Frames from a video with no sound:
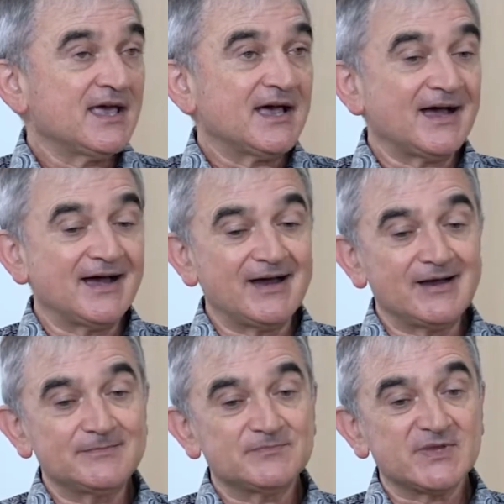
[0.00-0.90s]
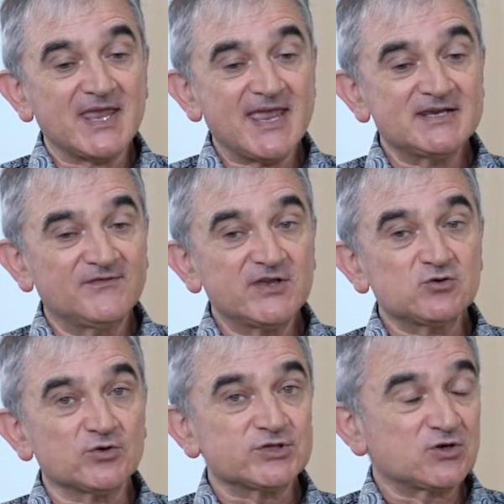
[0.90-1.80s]
Um,
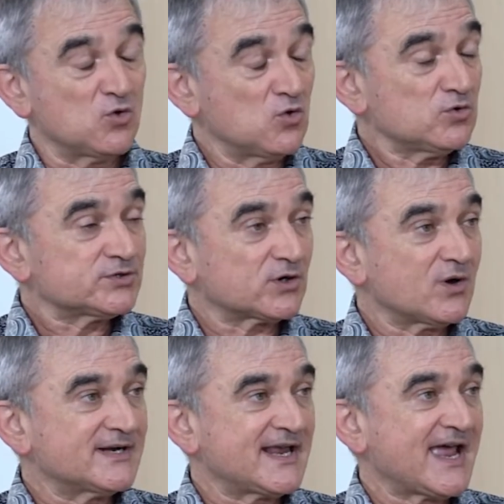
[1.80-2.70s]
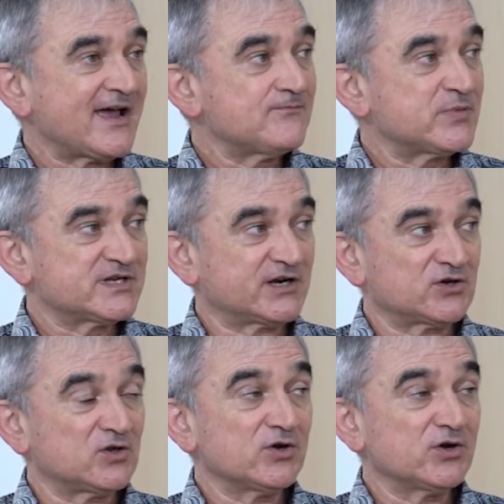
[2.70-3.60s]
individual schools are going to have
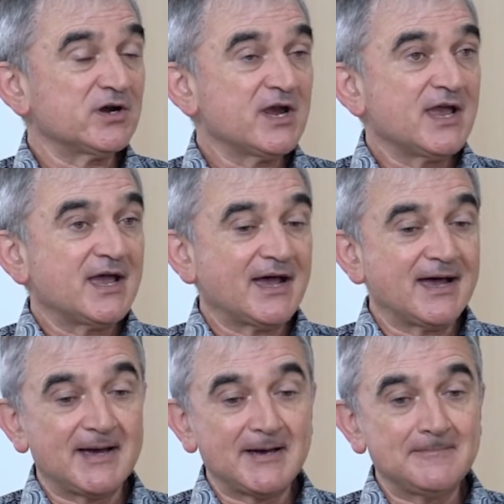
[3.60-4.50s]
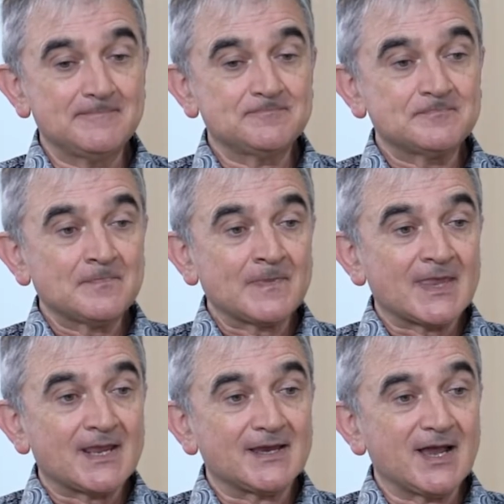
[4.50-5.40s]
particular um,
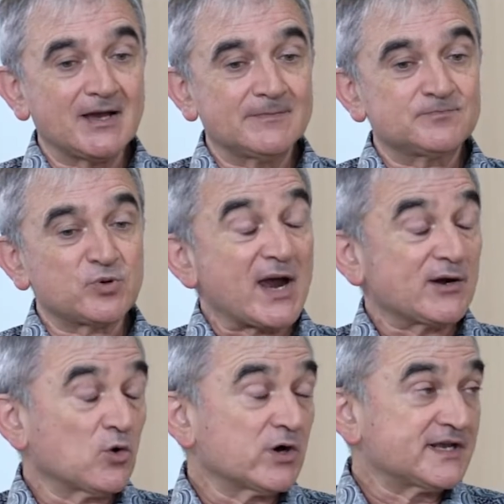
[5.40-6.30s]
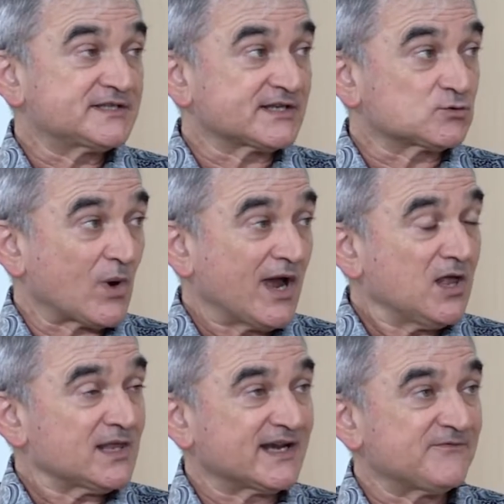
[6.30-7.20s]
uh, priorities as
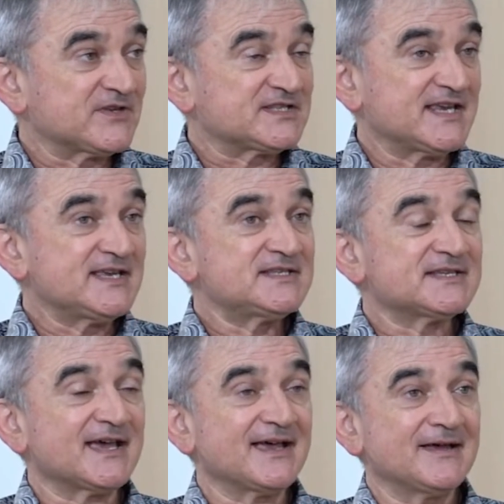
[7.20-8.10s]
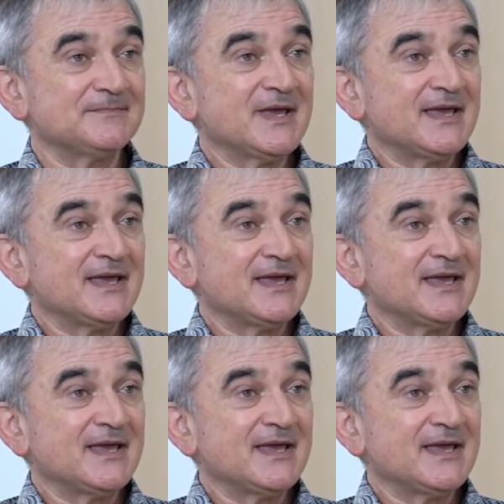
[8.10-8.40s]
well and emphases. Uh,